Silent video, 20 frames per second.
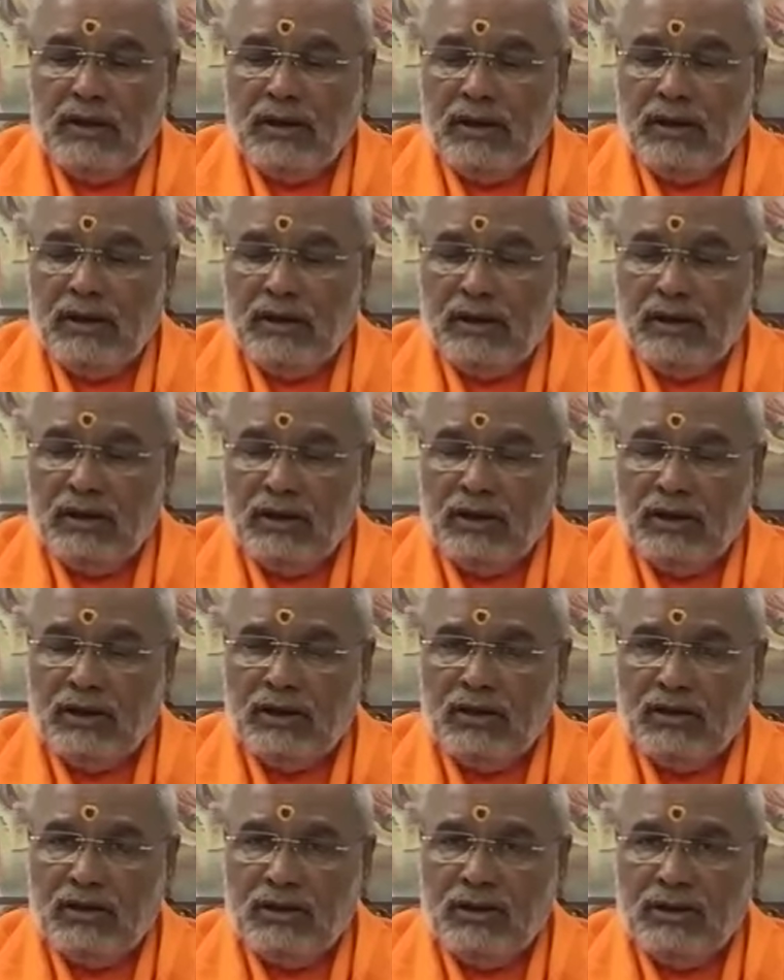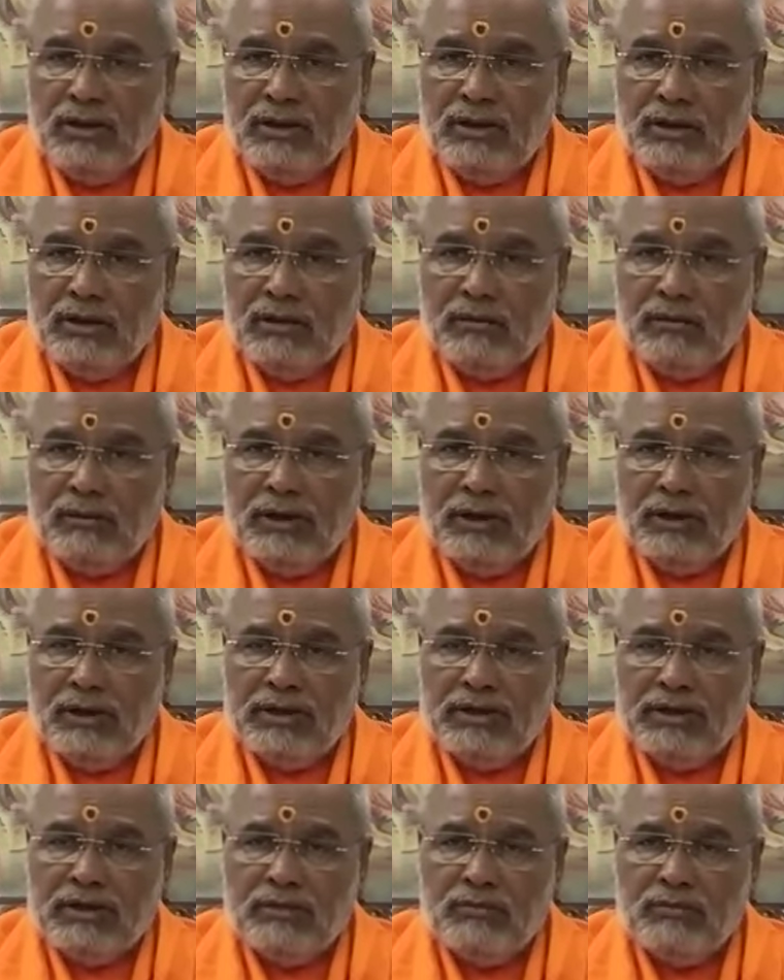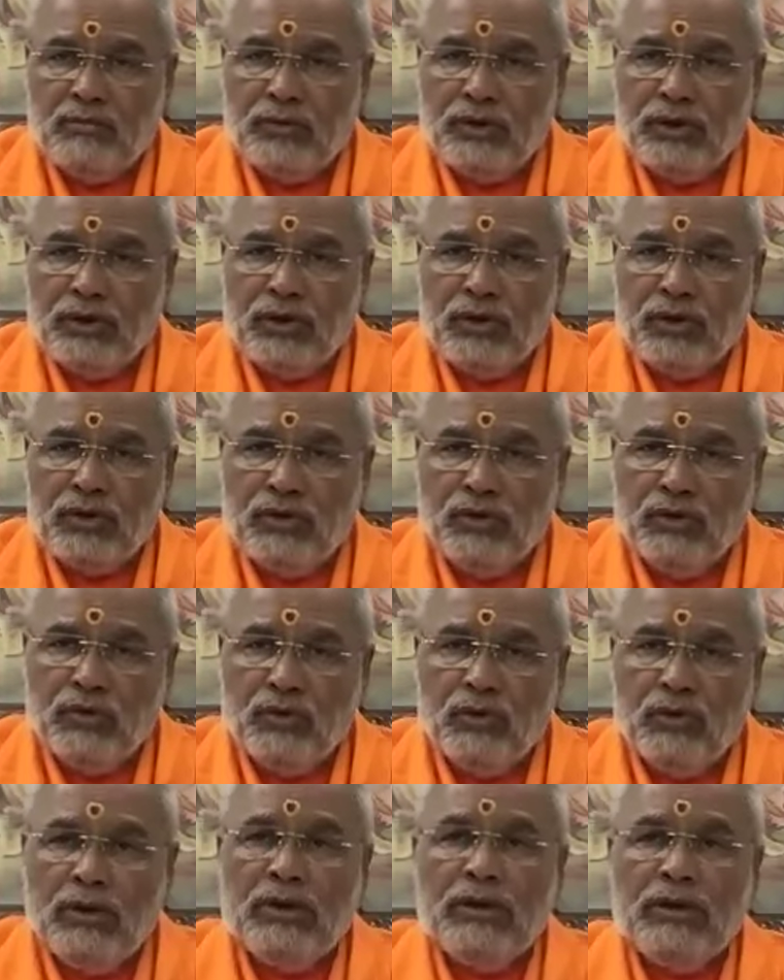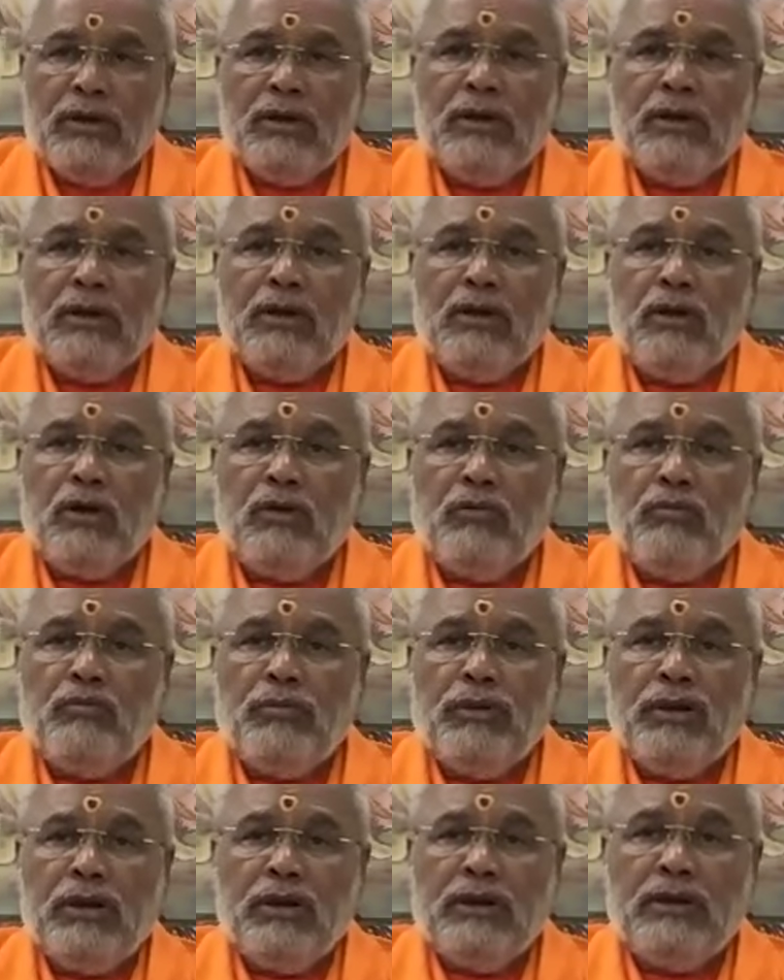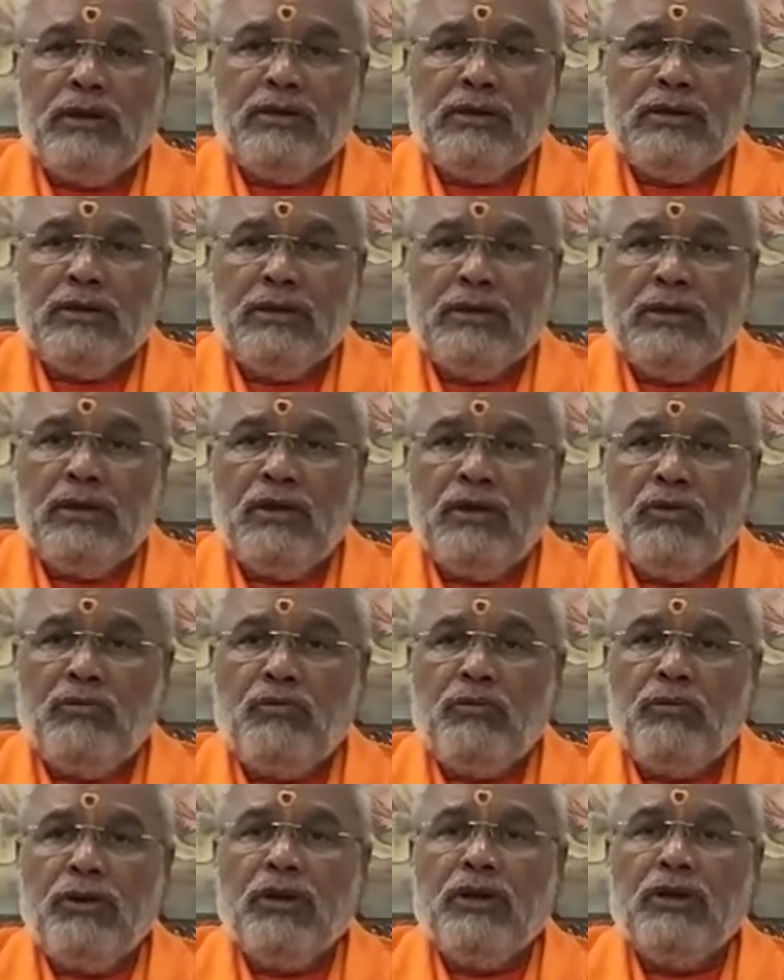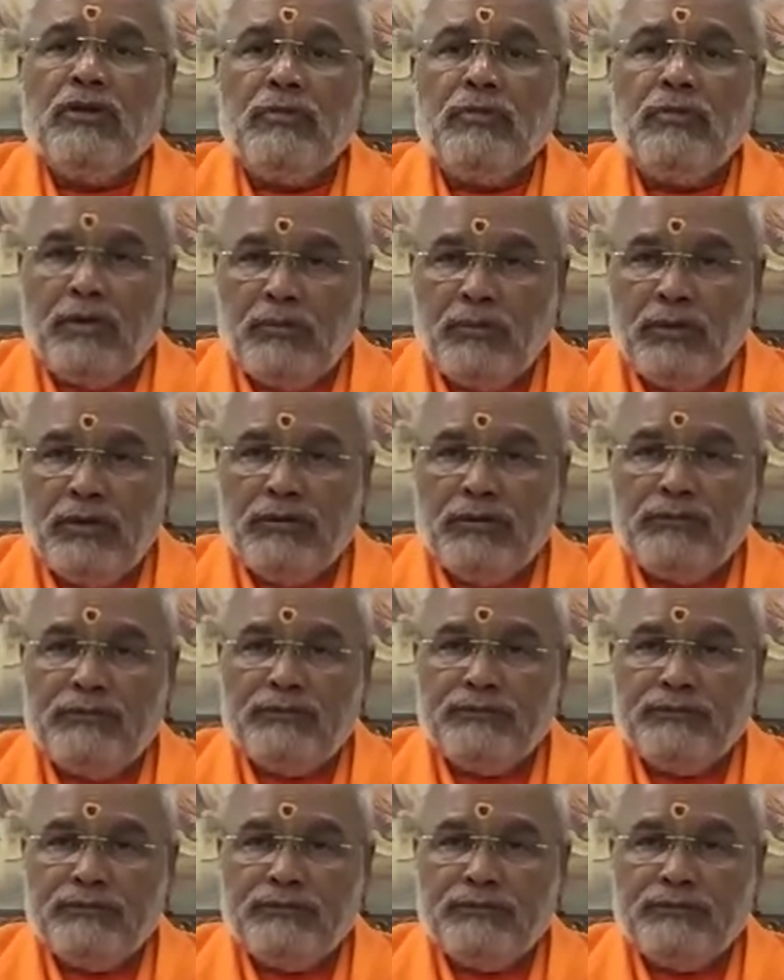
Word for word: And that it requires a peculiar combination of Punya Papa.